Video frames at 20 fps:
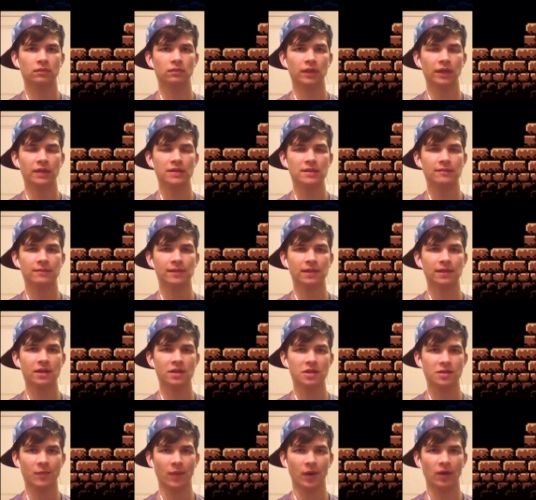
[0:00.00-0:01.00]
Okay, something's gonna
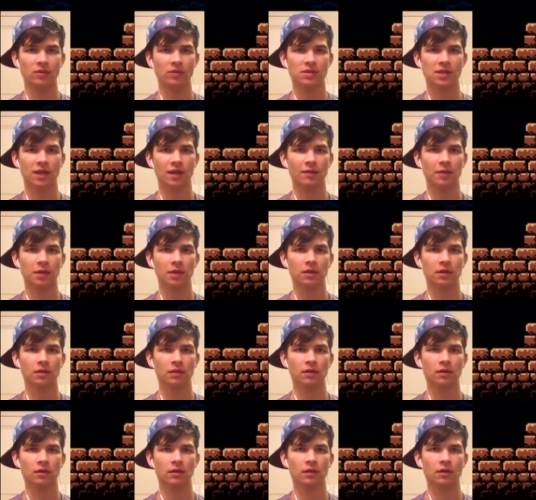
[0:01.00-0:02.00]
jump out and scare me.
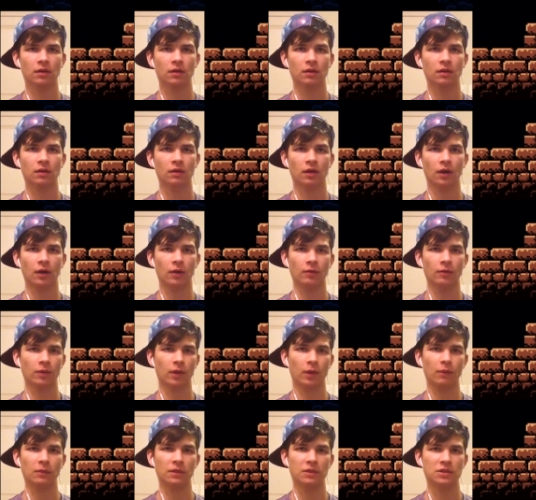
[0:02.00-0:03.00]
Oh,
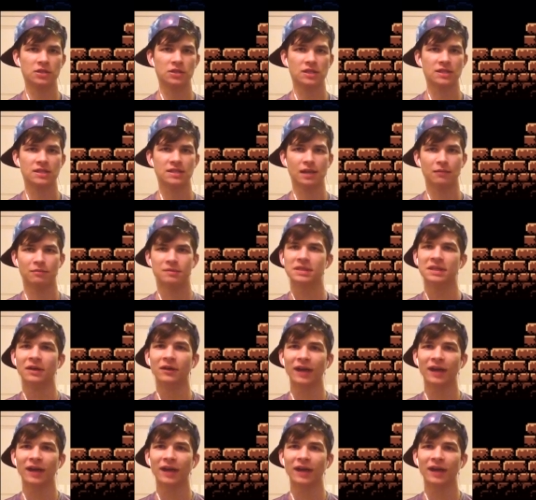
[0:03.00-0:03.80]
well, it just says it's empty,